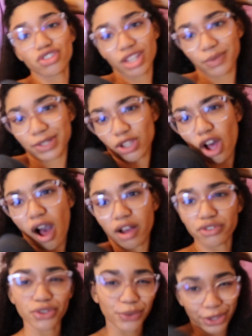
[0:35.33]
just how we
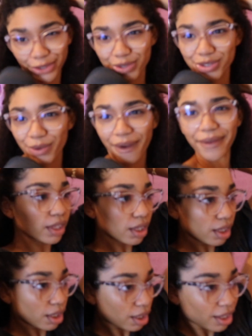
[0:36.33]
talk, so get used to it.
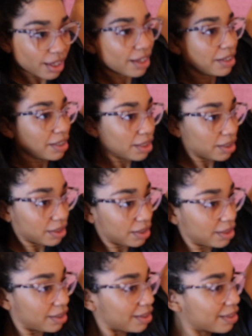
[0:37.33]
You're
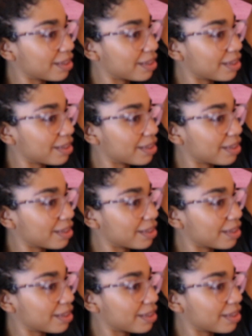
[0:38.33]
ugly